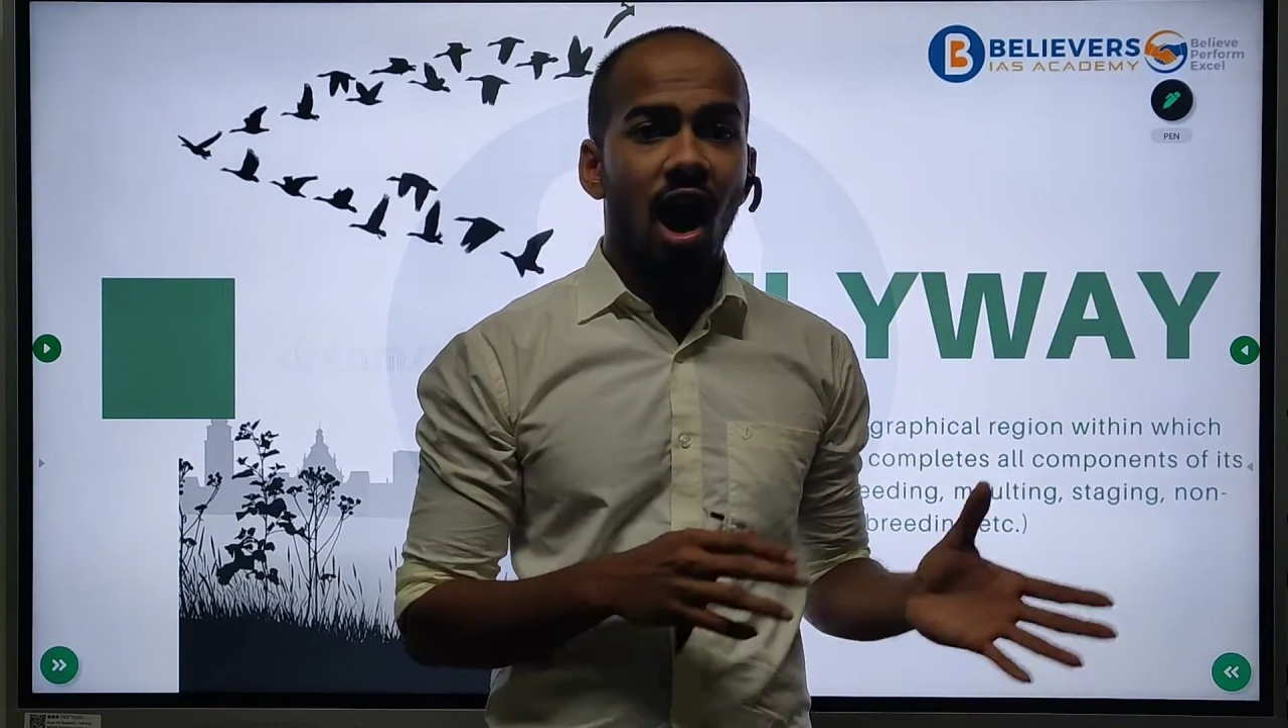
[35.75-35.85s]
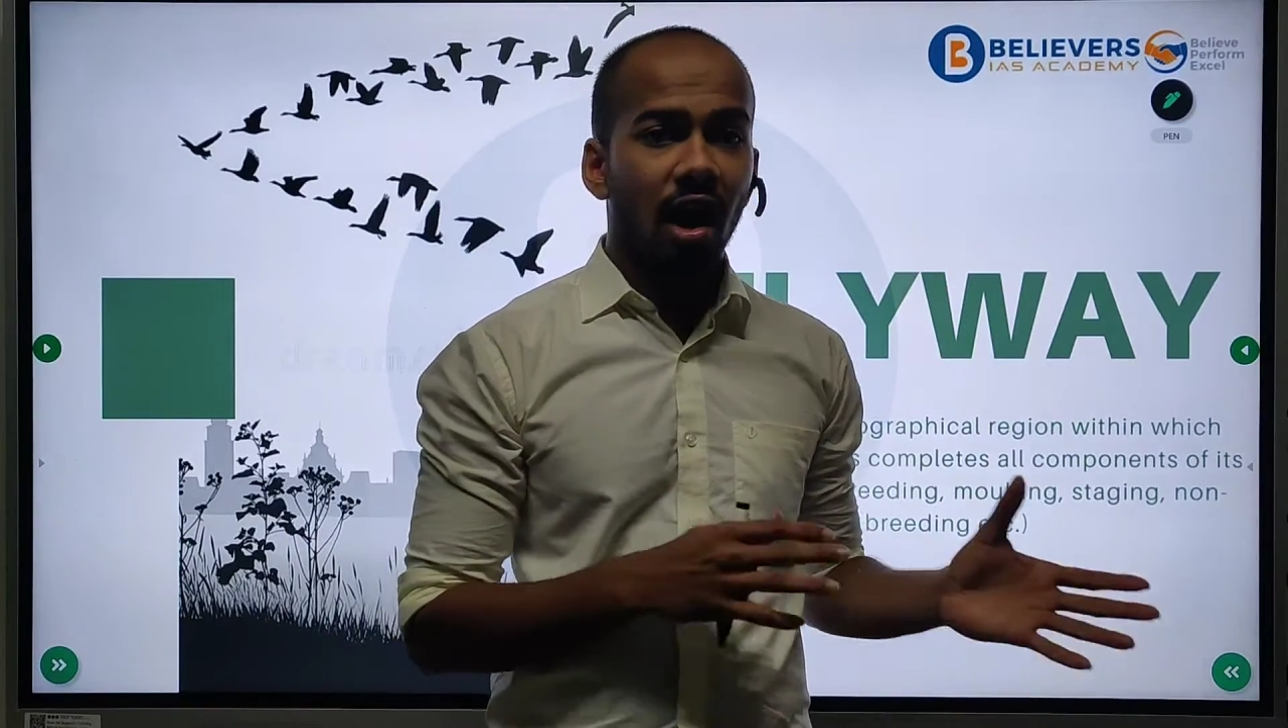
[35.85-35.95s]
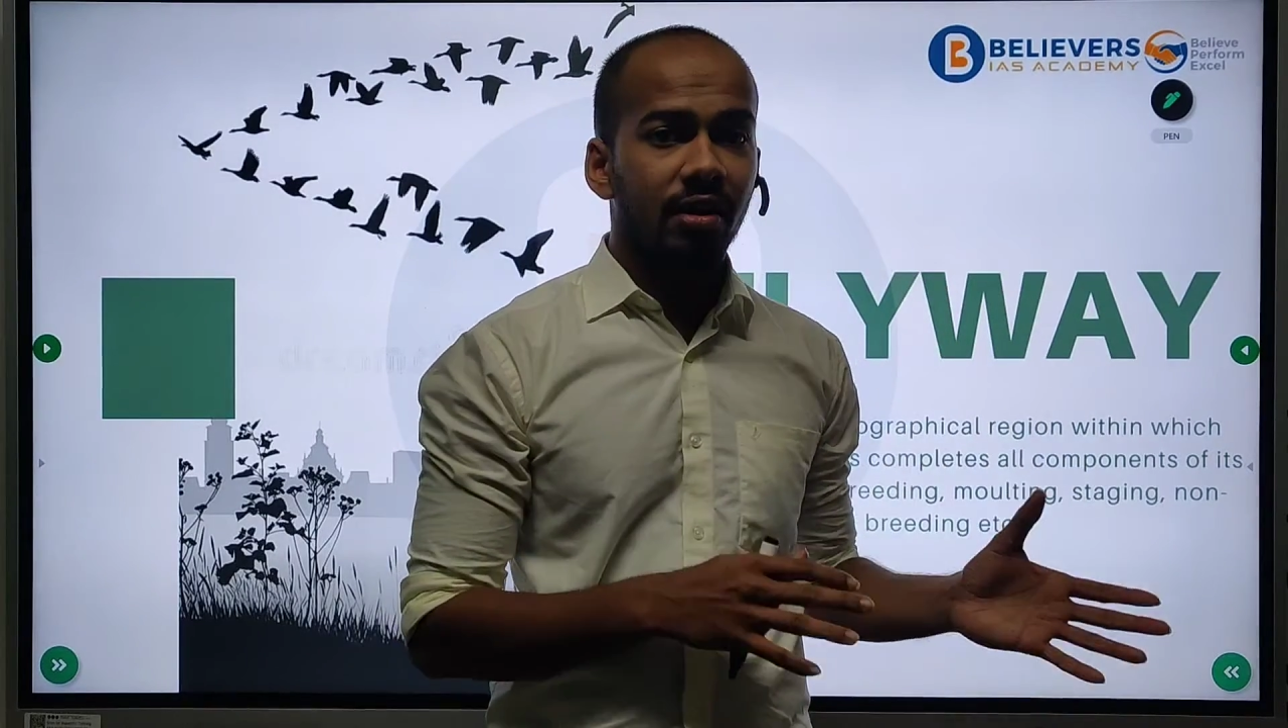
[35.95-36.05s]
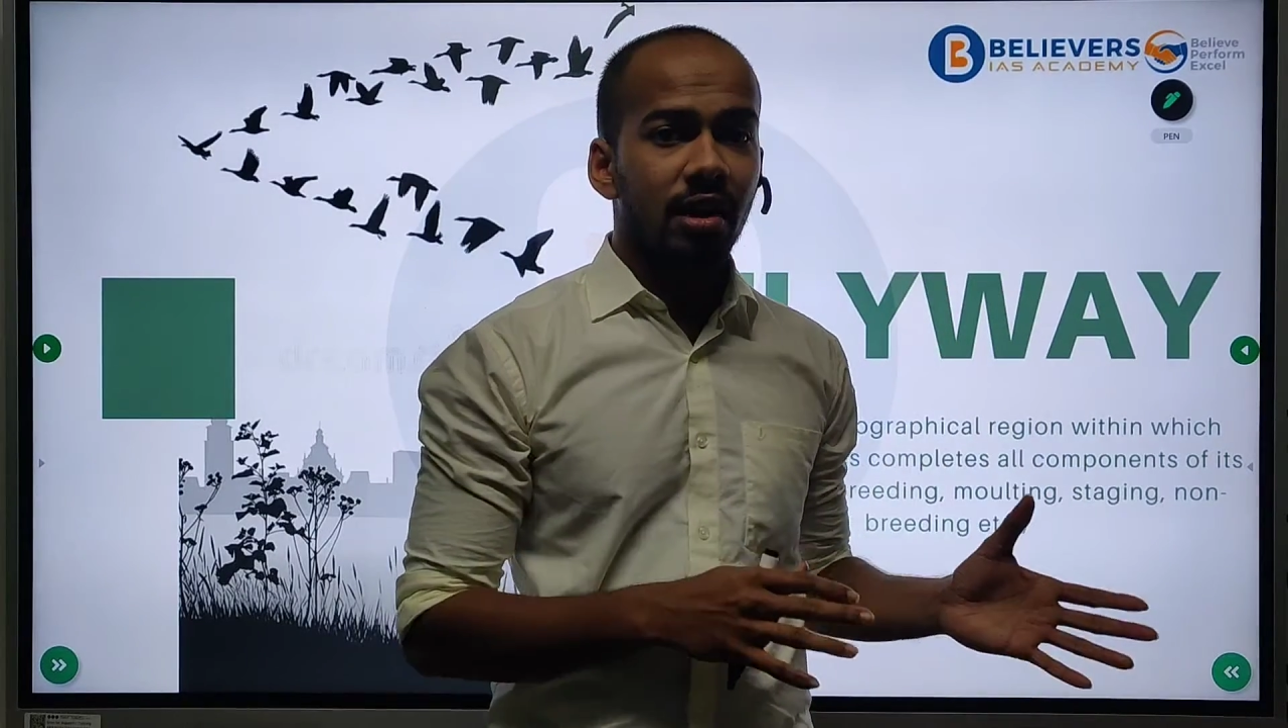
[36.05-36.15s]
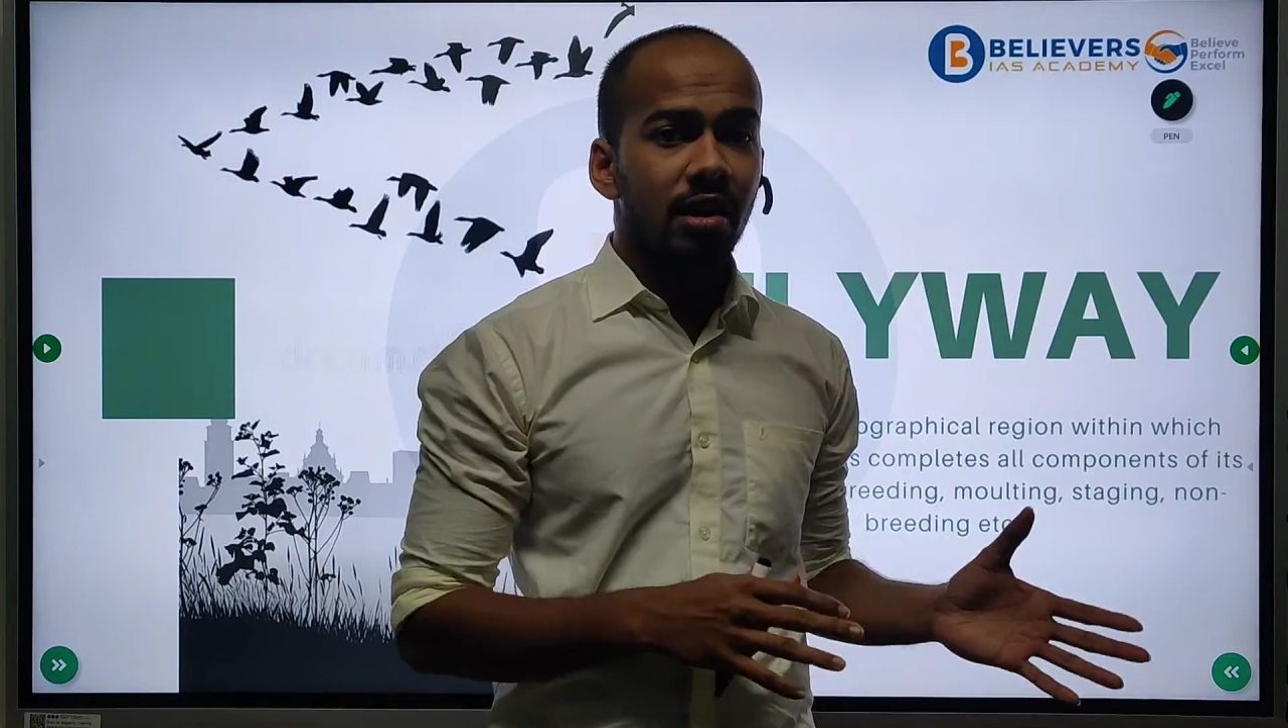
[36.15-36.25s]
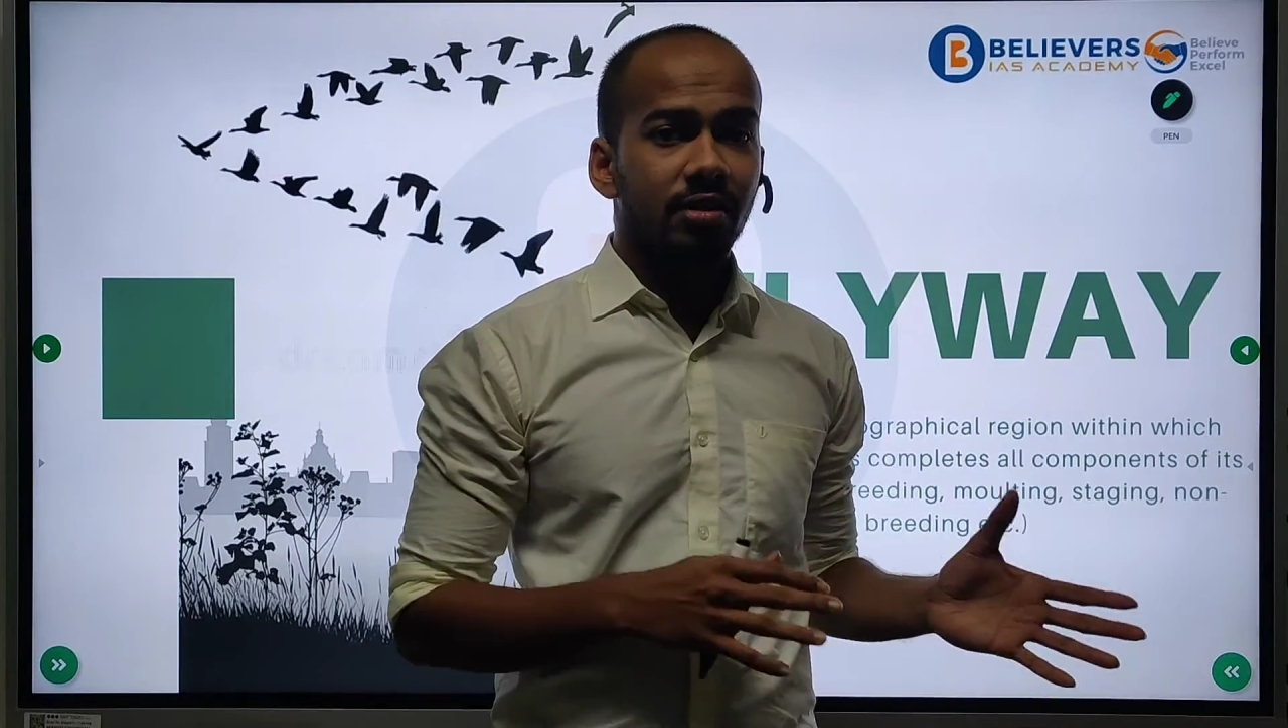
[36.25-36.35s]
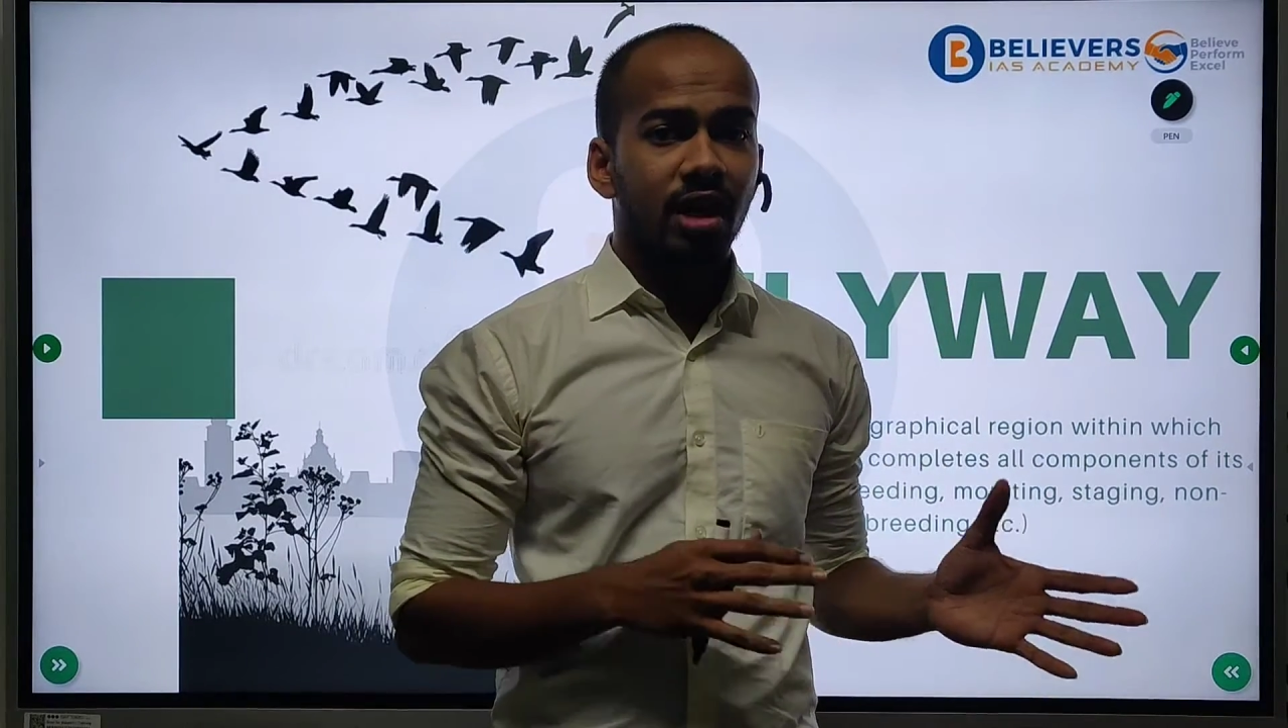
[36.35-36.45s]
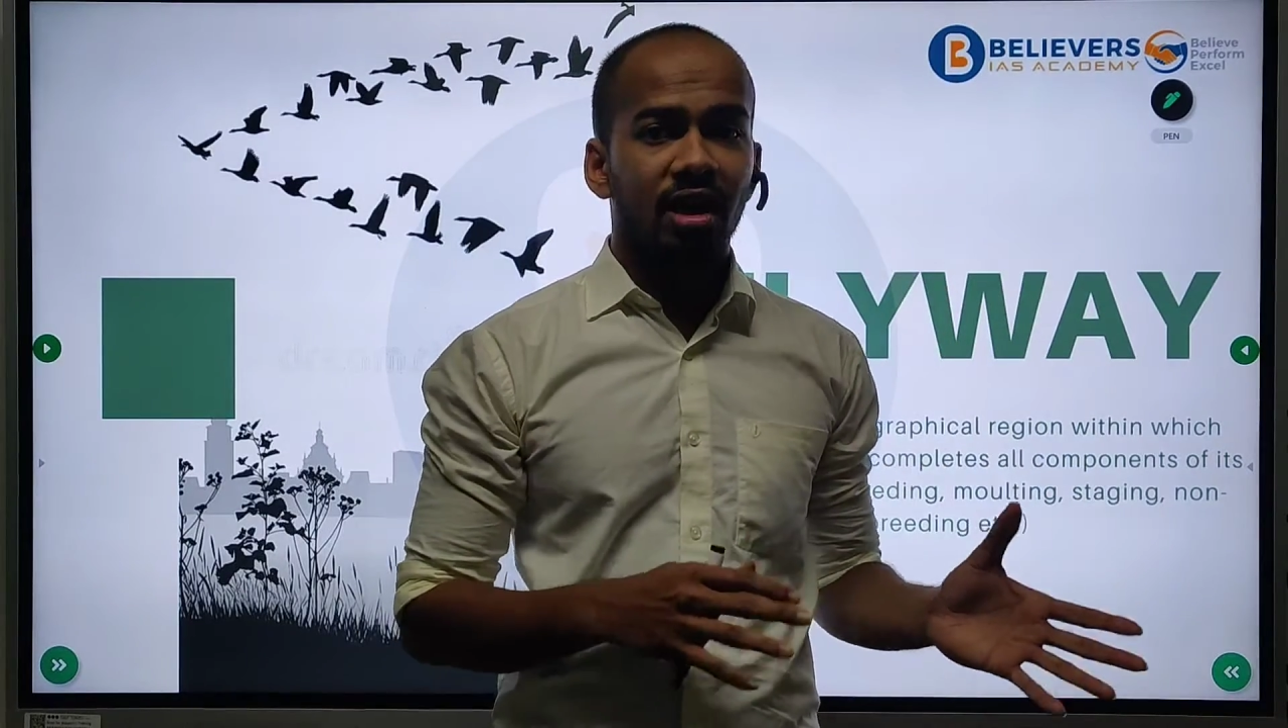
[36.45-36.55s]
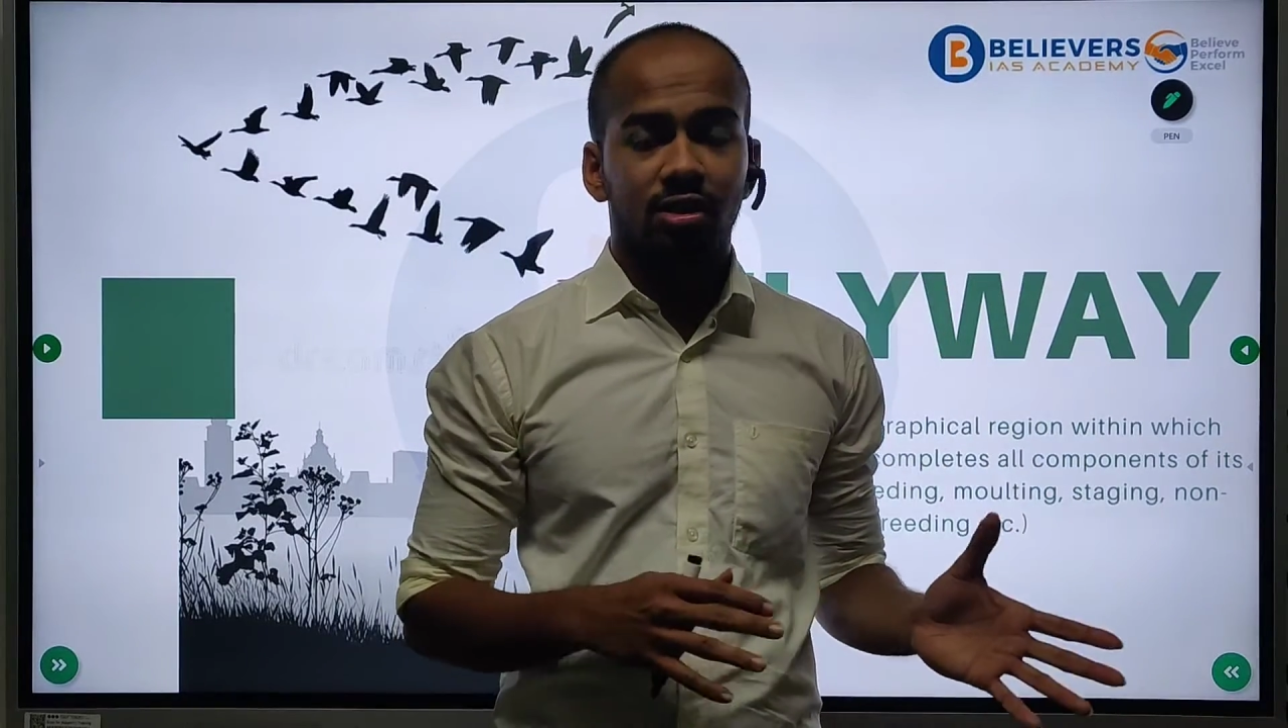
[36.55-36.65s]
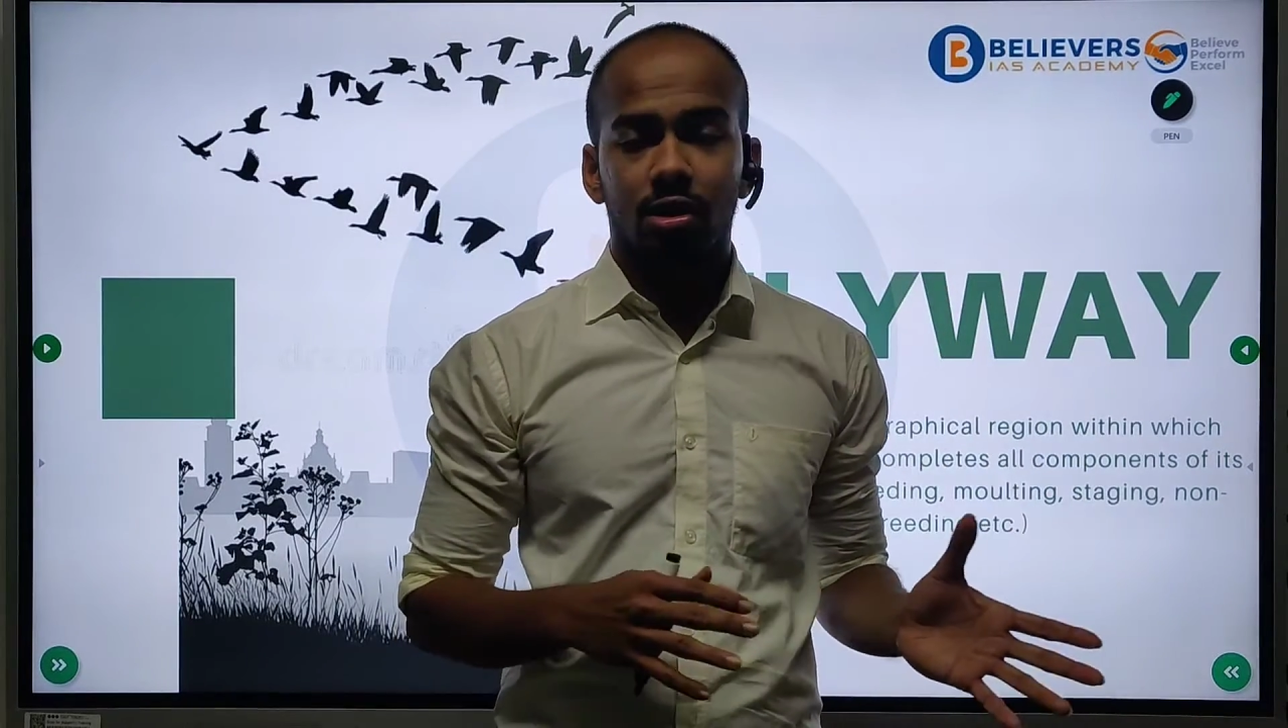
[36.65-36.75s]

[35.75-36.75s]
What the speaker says: hard task